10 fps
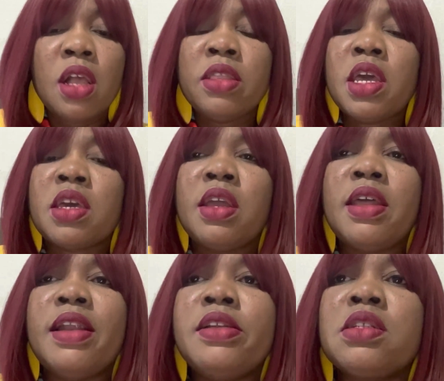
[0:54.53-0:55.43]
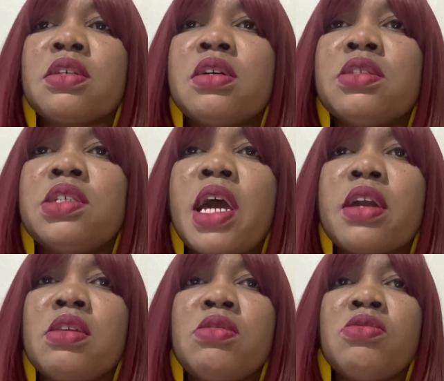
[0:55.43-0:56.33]
they can at least
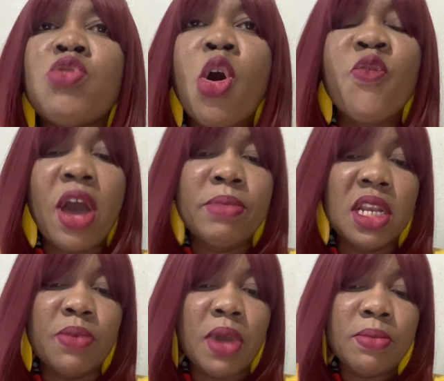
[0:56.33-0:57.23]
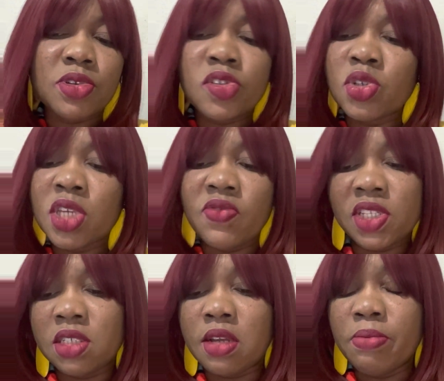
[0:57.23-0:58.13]
contact your family member to give
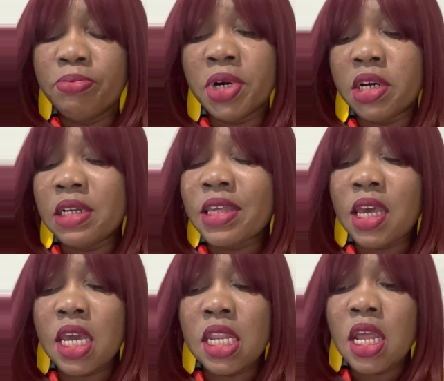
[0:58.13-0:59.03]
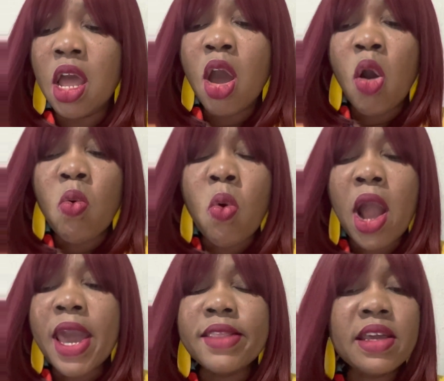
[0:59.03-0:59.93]
it to them. But again,
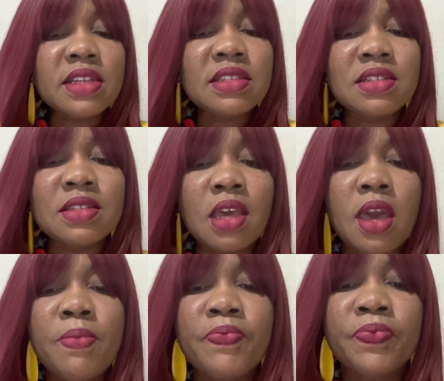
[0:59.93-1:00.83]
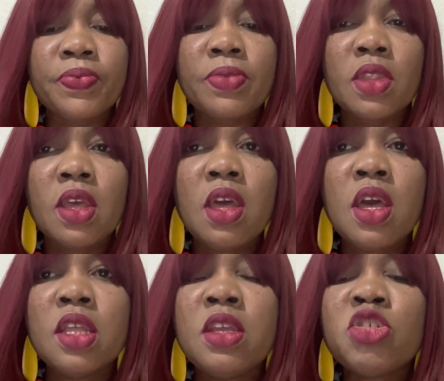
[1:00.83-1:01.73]
why I think it's a scam,
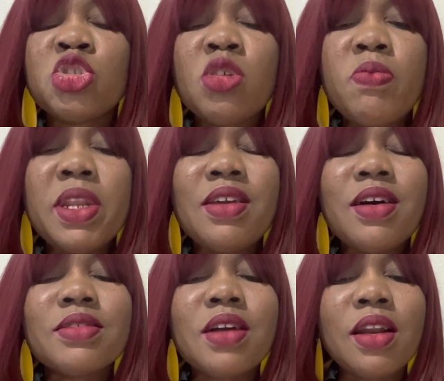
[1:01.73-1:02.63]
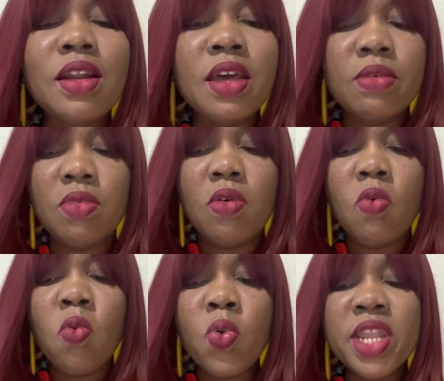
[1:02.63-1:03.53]
there were so many unclaimed
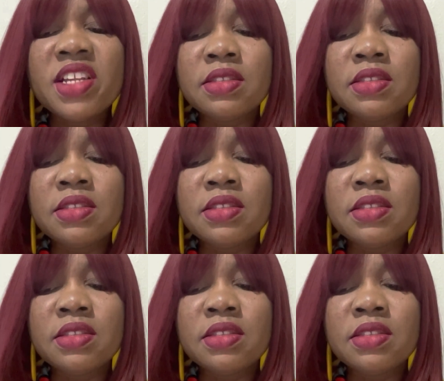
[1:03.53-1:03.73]
winning